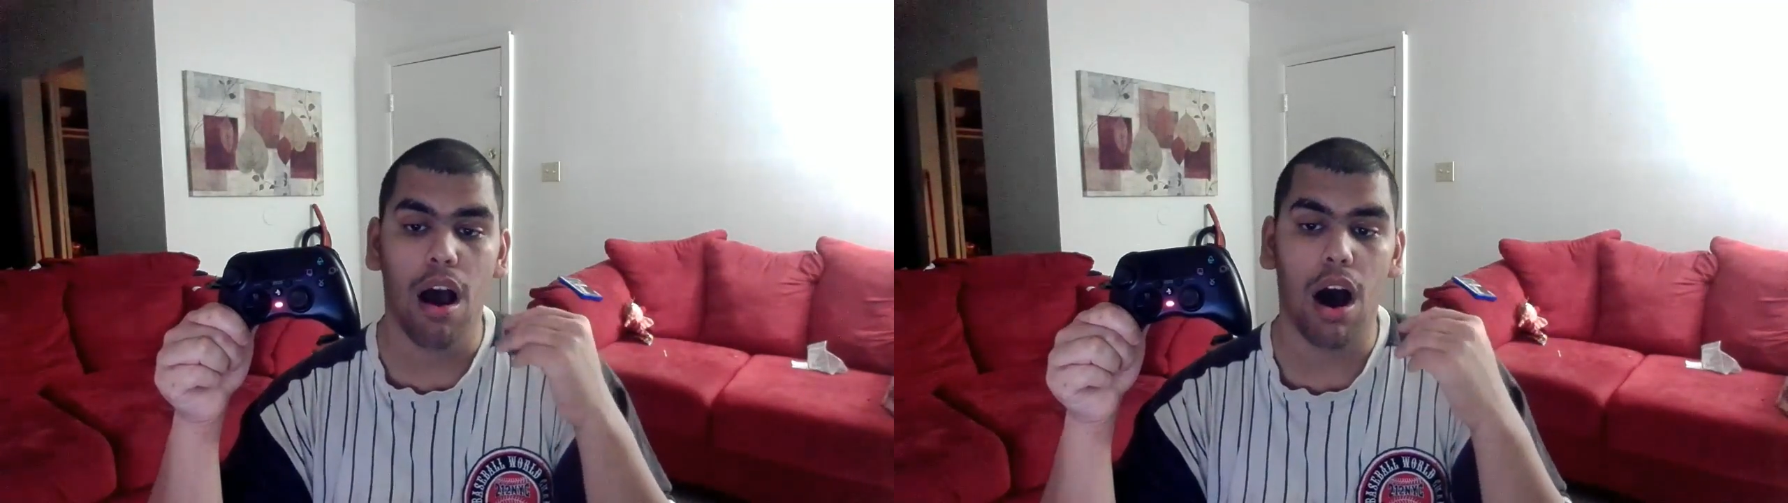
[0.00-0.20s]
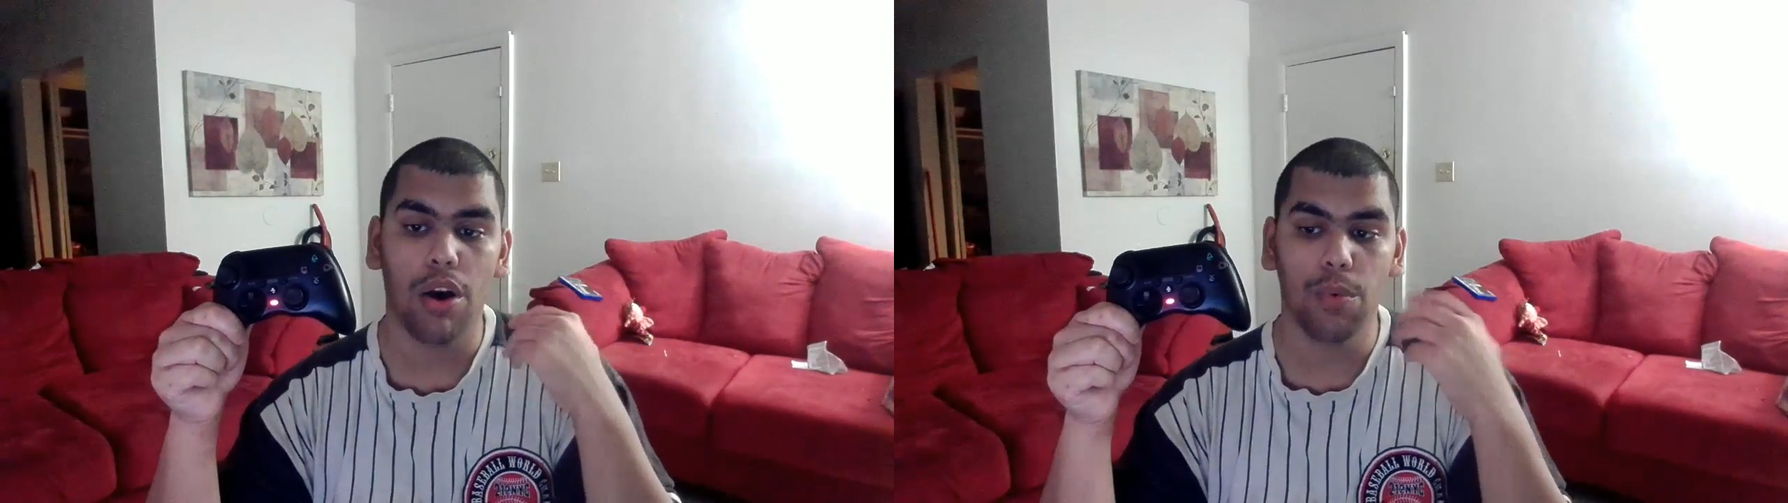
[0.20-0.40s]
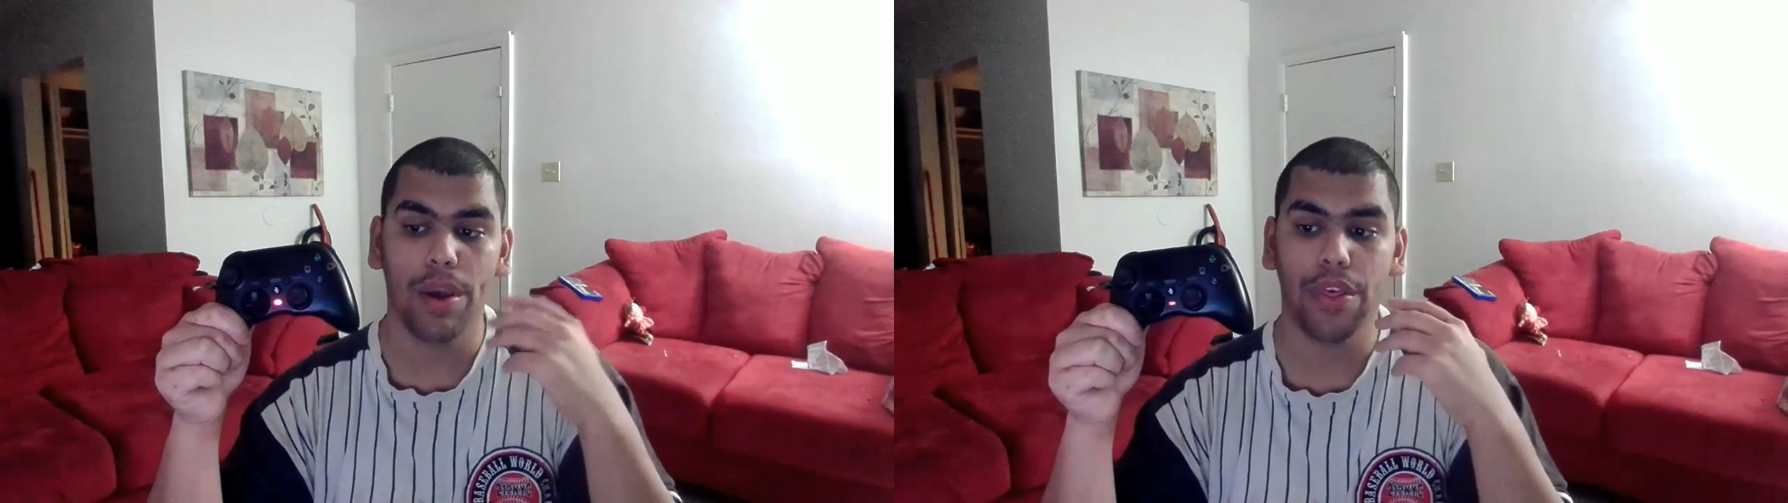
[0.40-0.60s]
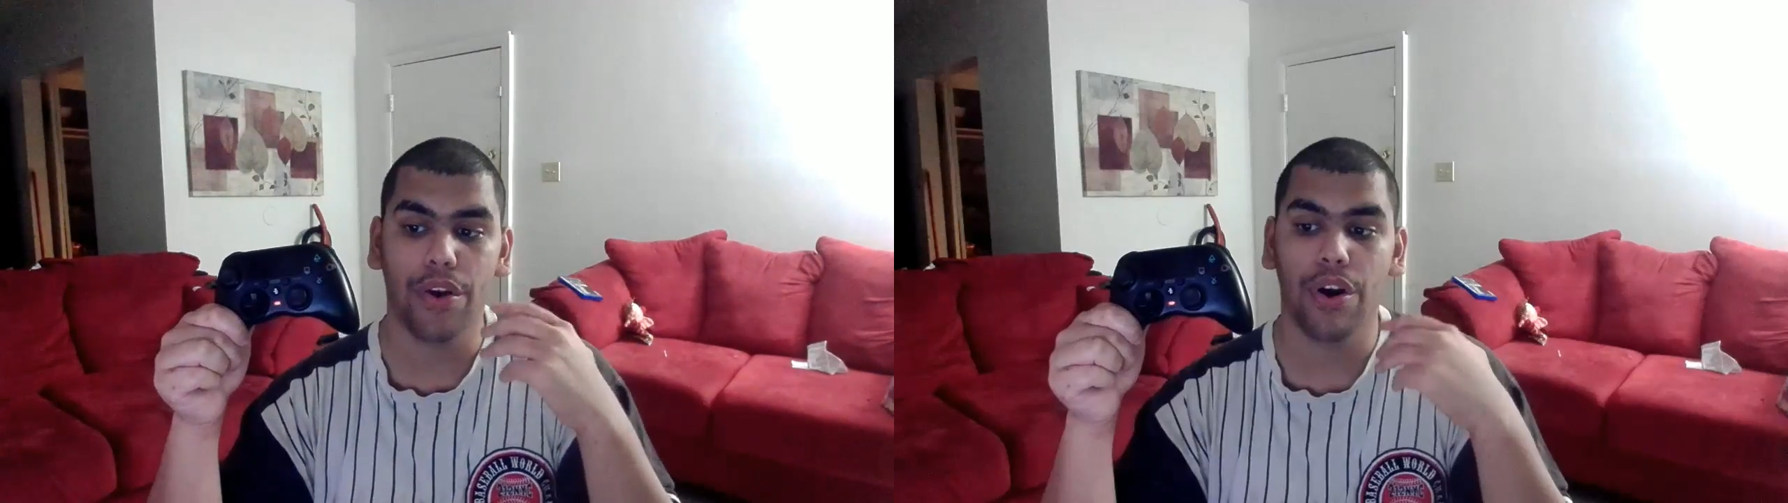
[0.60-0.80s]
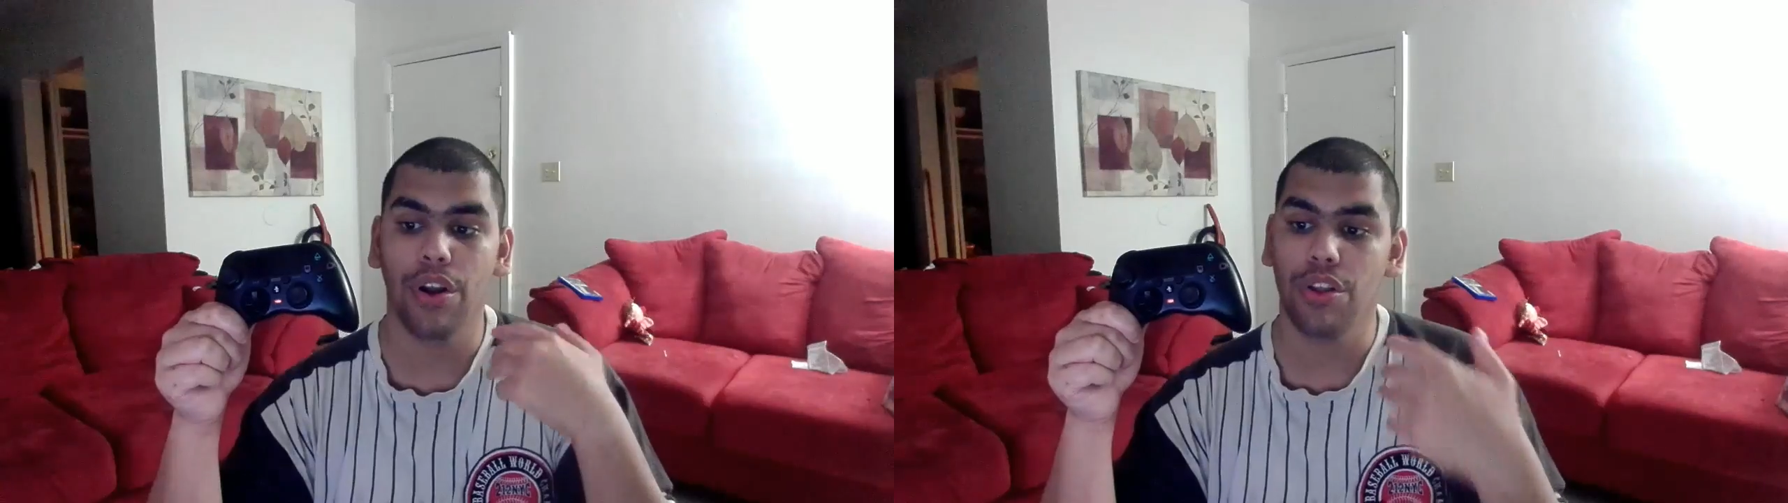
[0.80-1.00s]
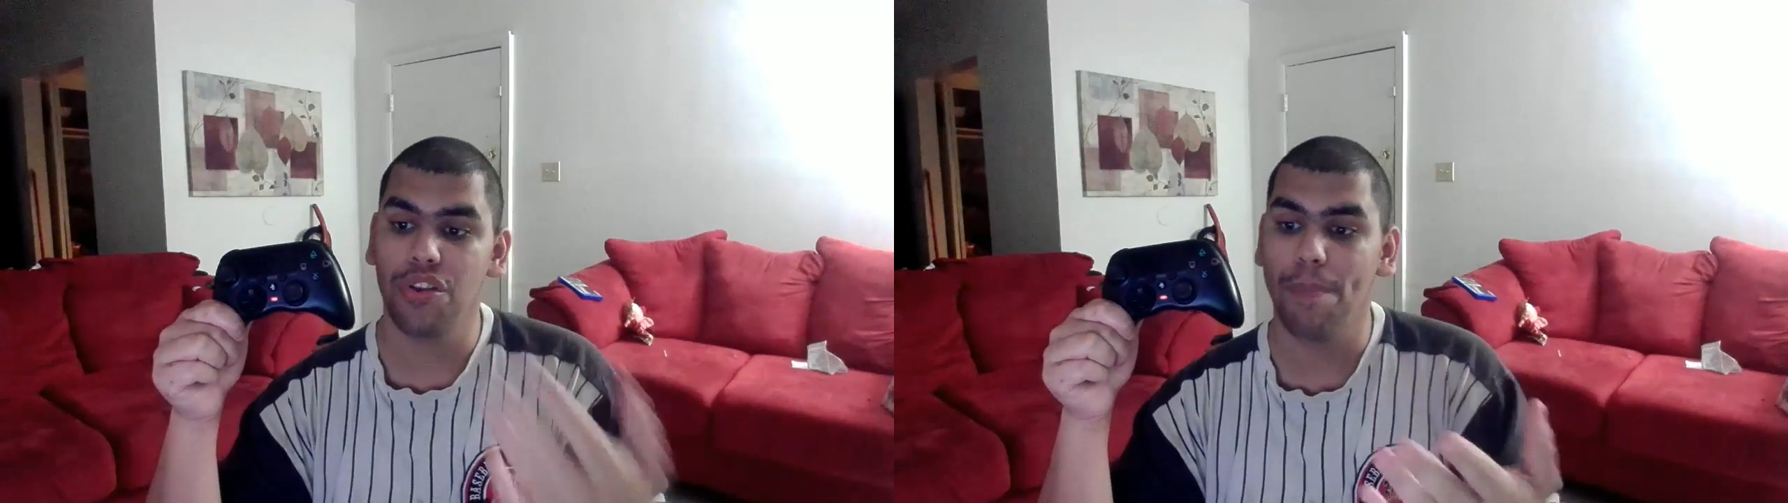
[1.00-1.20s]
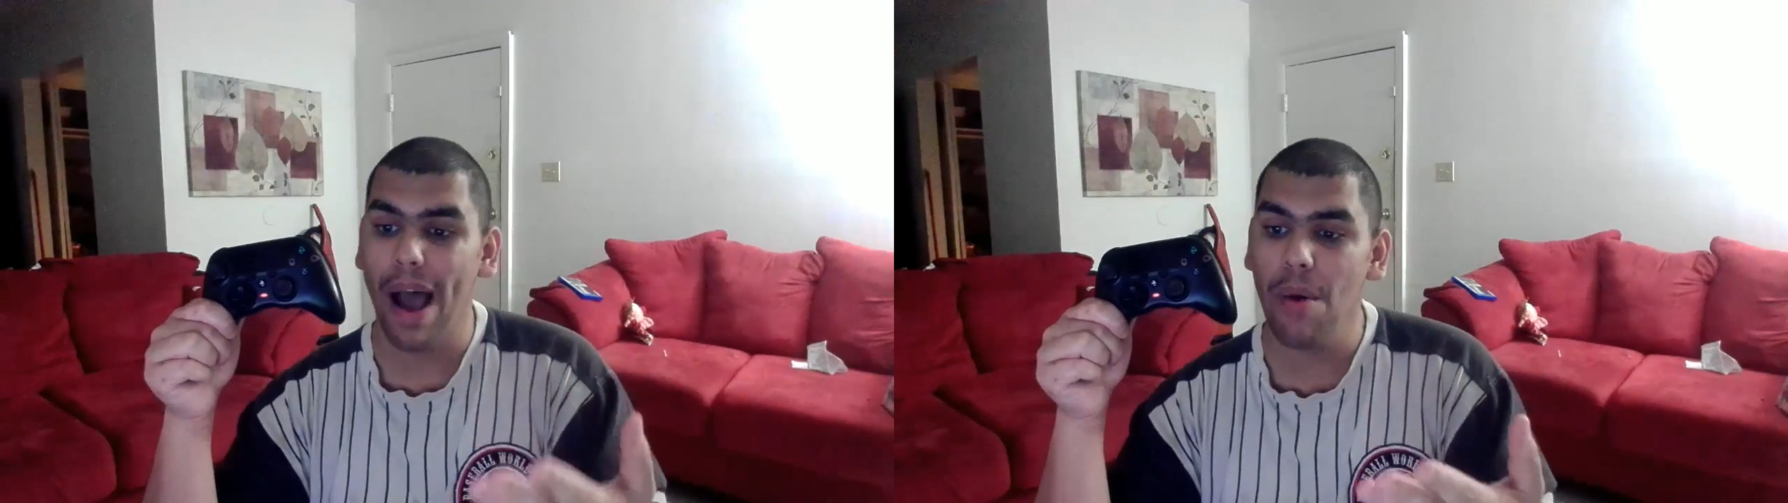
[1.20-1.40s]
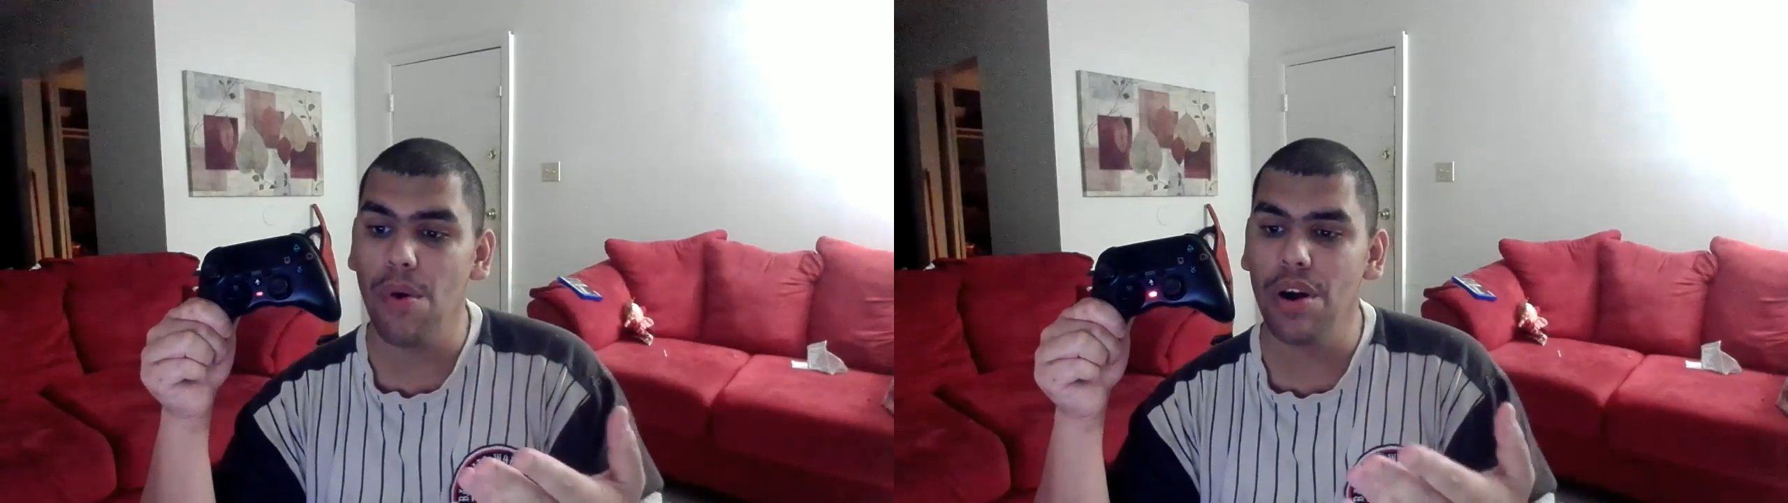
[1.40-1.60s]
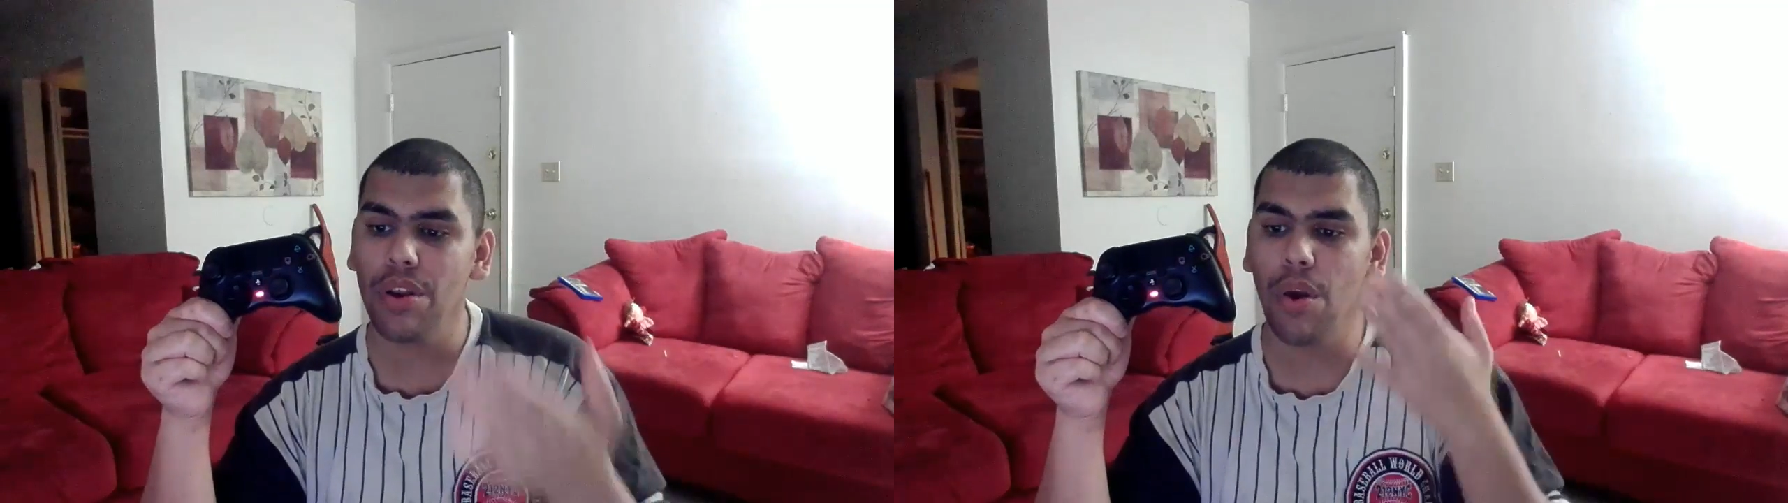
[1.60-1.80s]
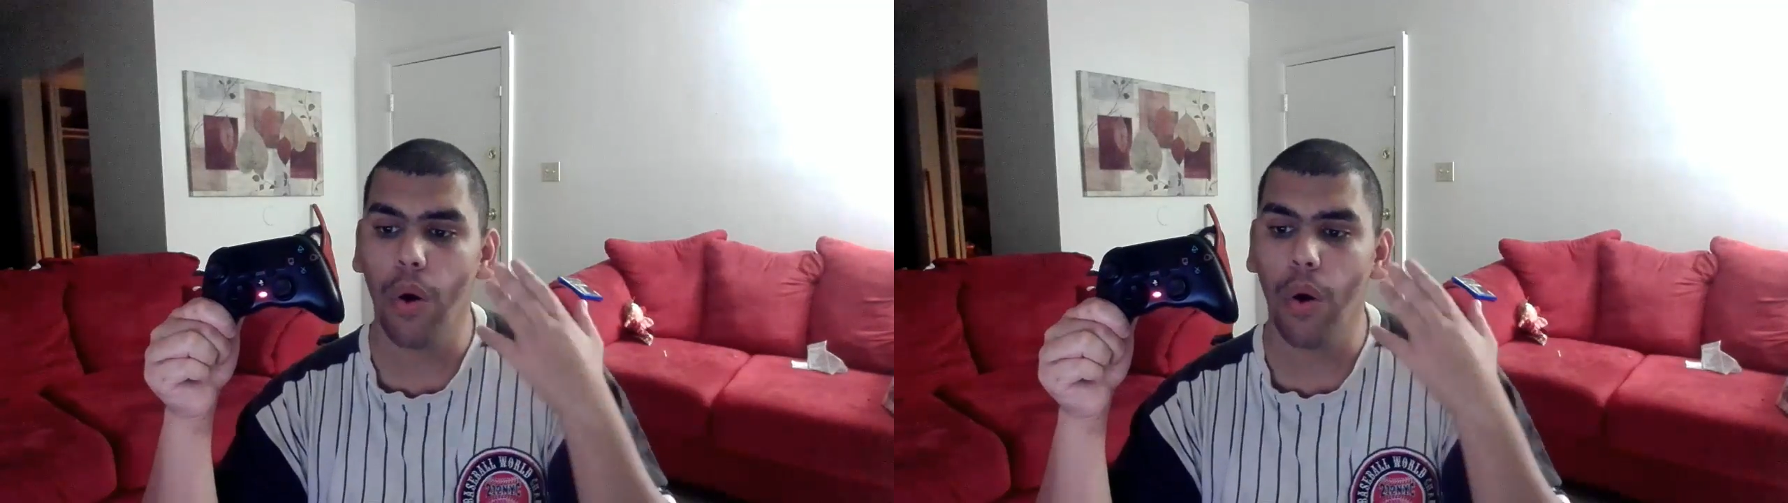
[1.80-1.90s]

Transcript: on whether to buy one